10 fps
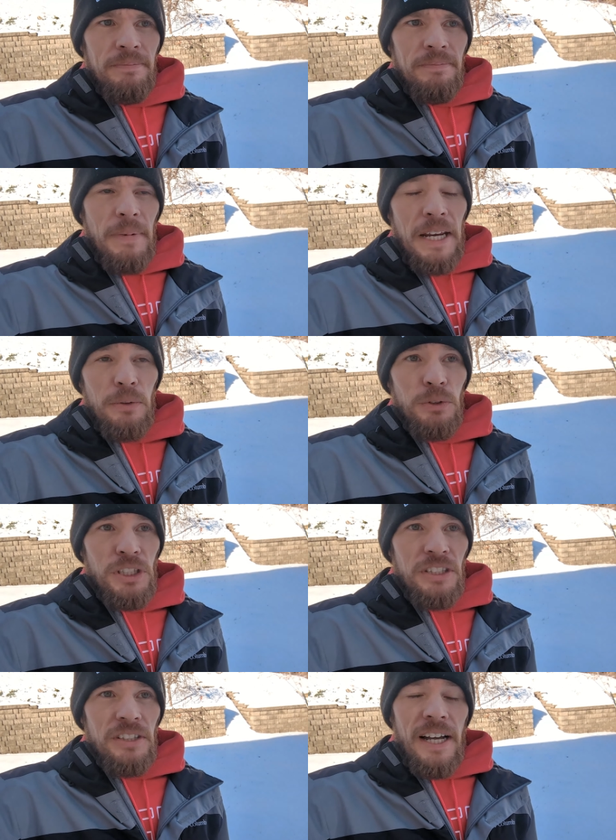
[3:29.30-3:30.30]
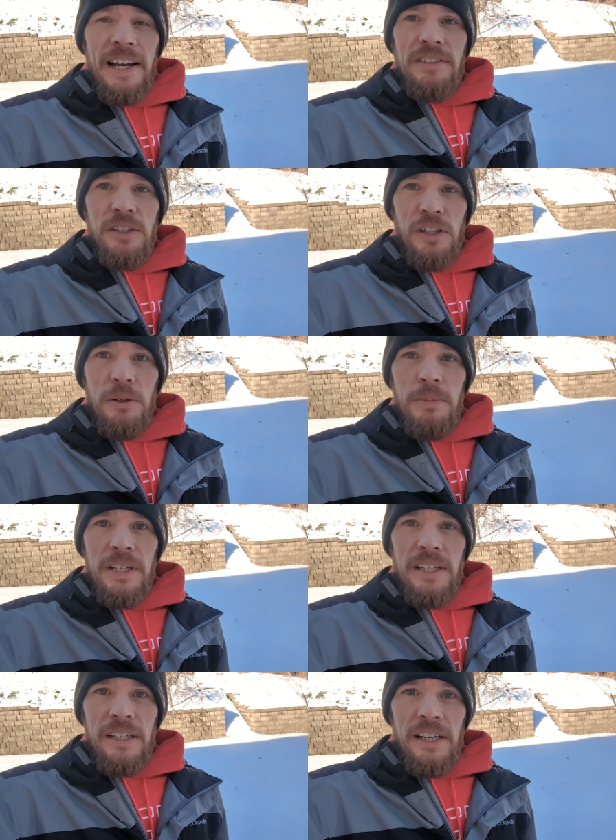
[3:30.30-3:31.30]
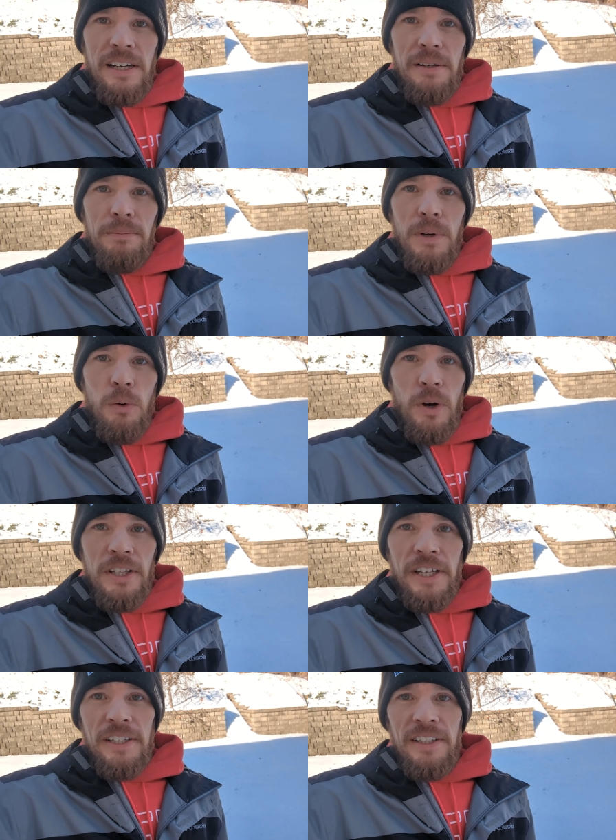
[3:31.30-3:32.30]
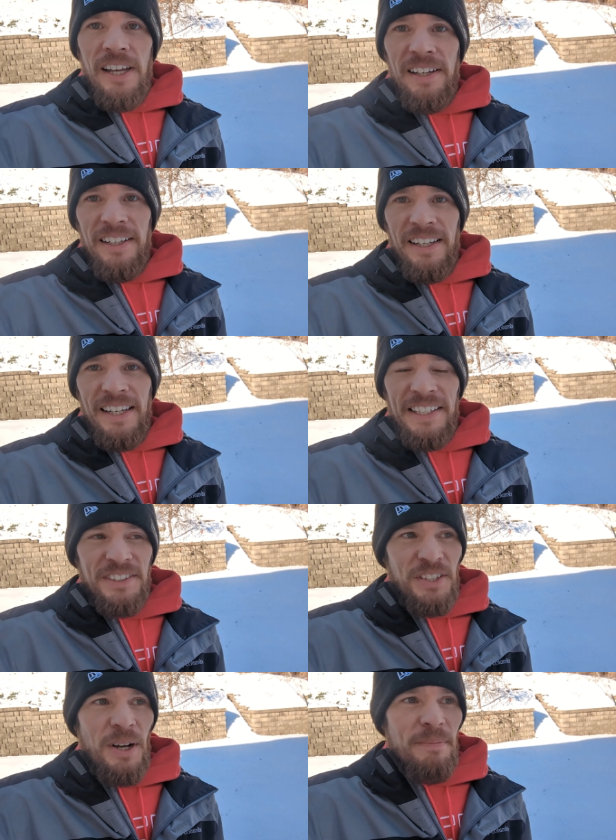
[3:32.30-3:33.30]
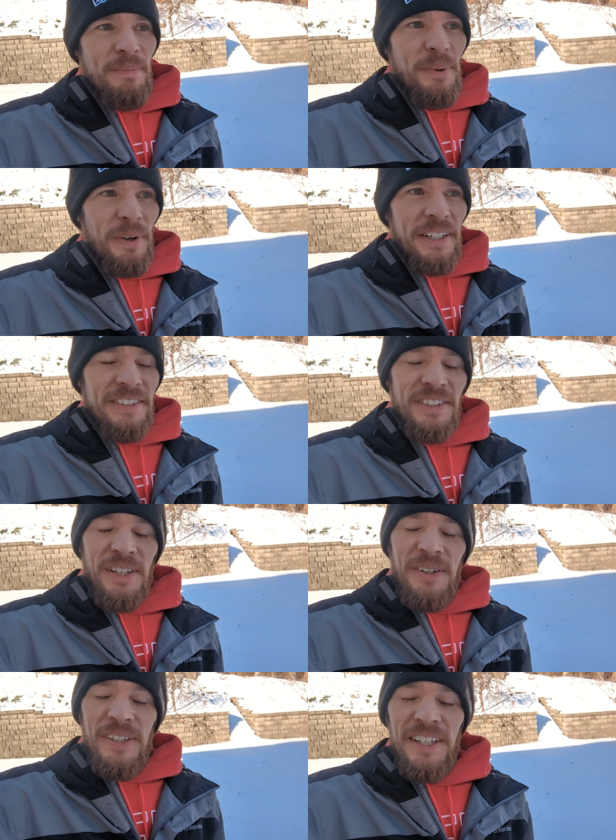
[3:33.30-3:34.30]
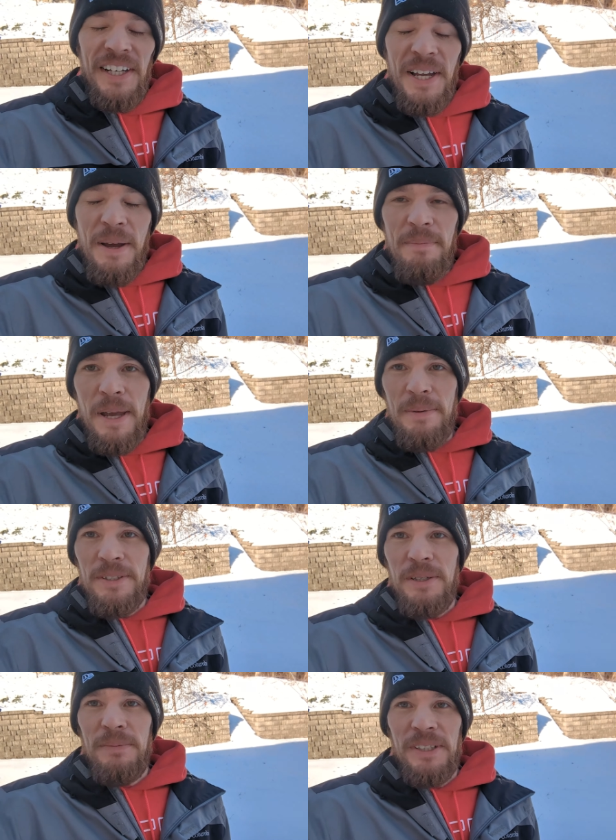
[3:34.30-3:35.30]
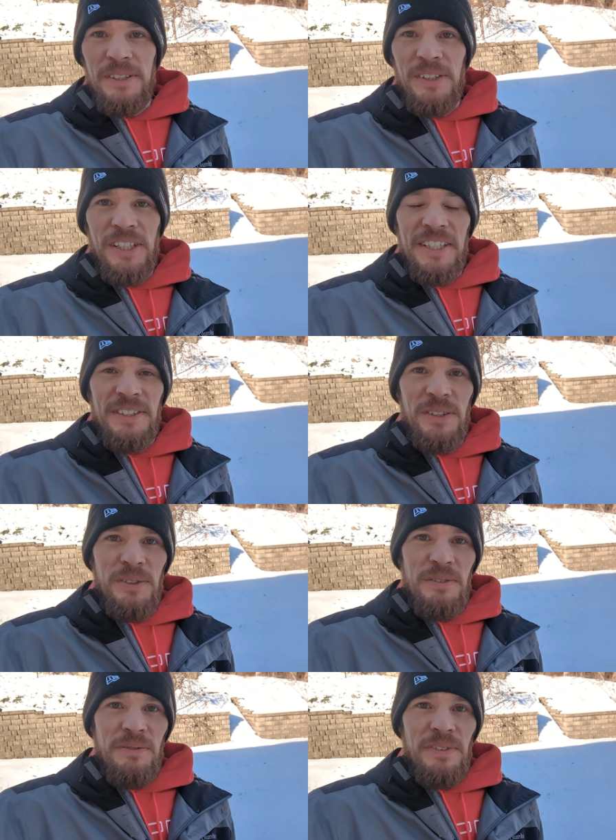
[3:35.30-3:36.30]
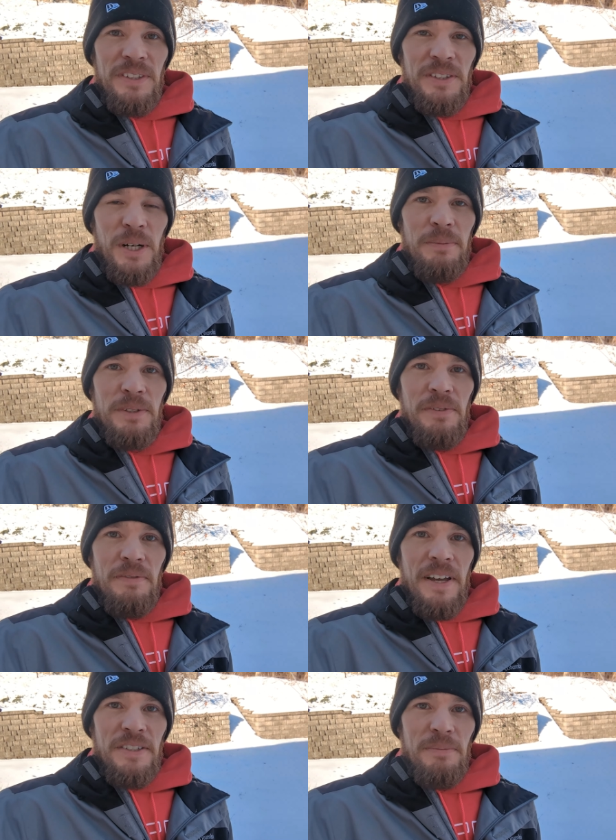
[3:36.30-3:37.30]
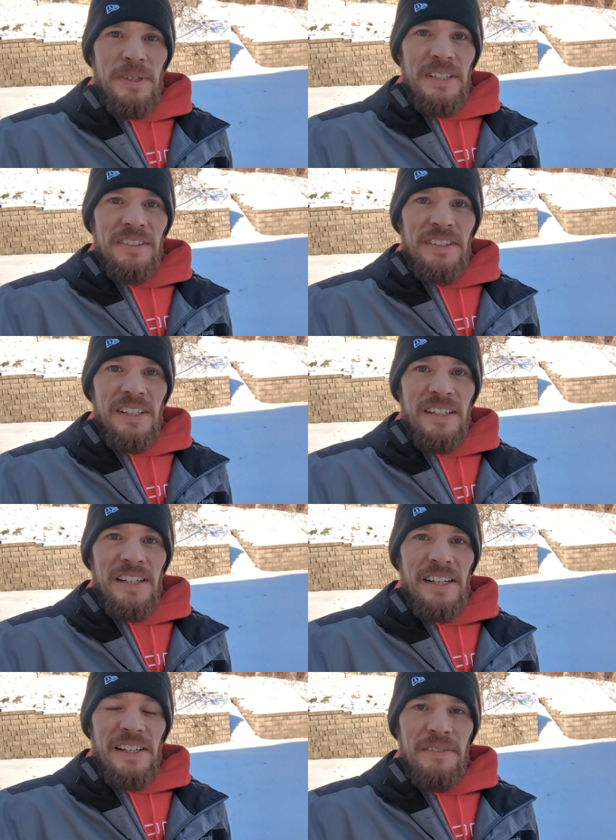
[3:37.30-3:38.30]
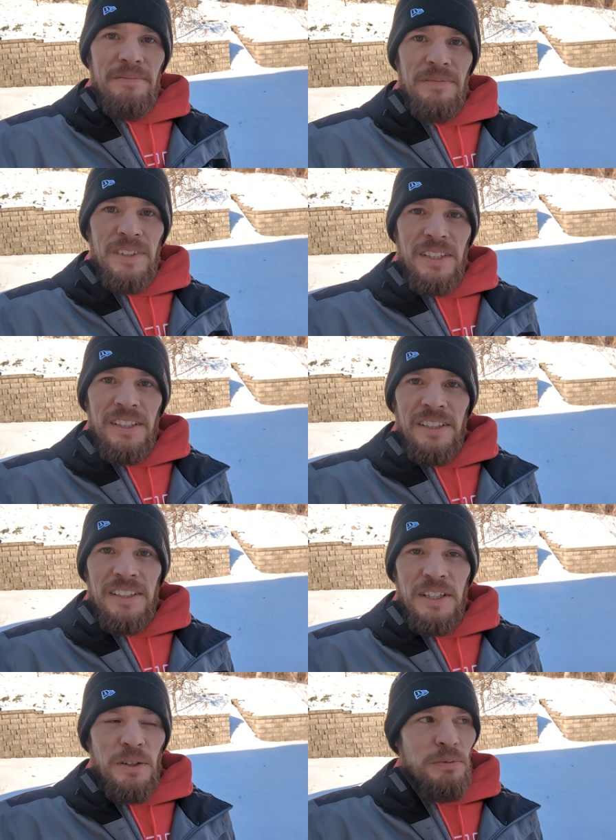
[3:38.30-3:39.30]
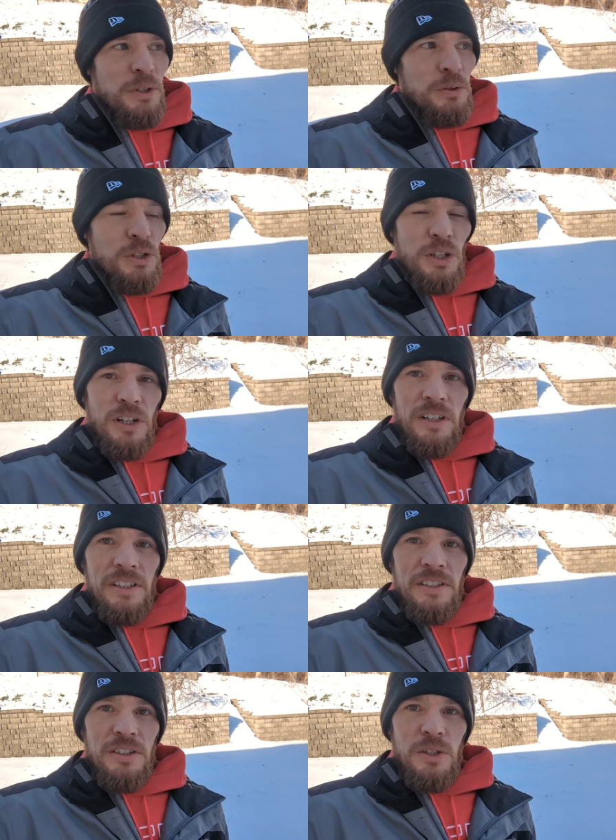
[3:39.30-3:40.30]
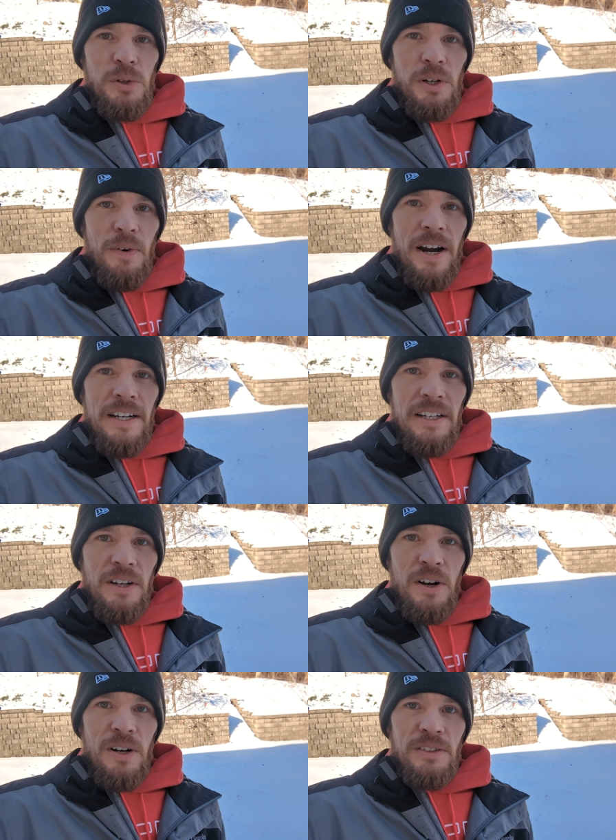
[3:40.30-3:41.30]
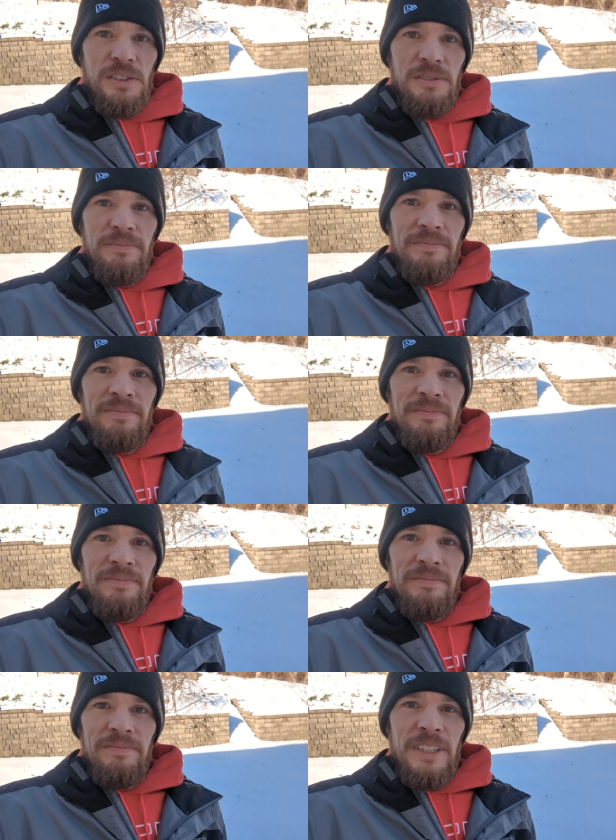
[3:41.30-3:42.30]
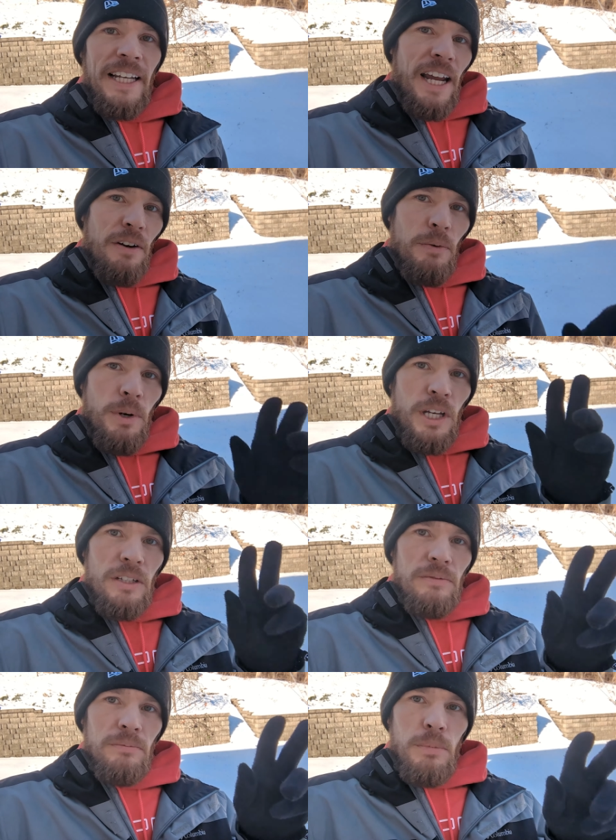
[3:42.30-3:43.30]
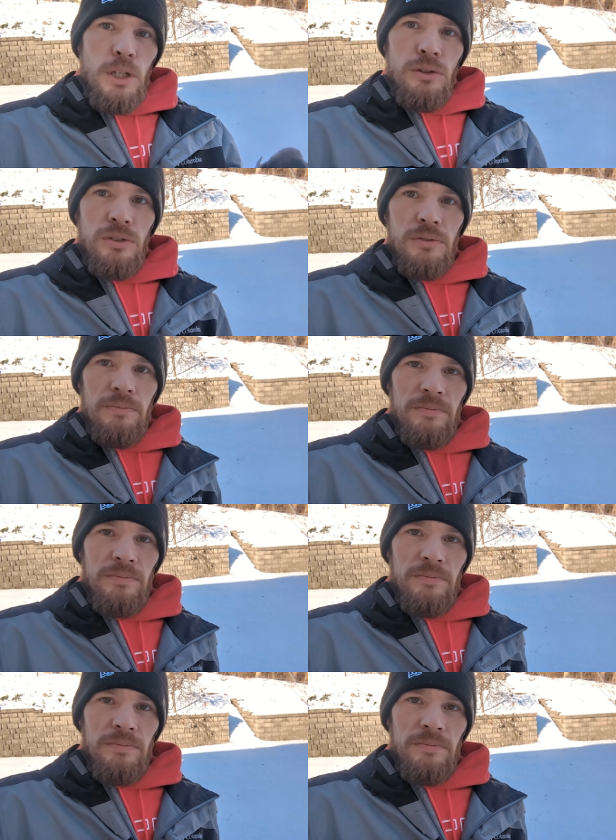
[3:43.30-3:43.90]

manual GTIs are going to be a relic at some point. So maybe something to look into in terms of investments and future joy riding cars. Take care, everybody. Peace.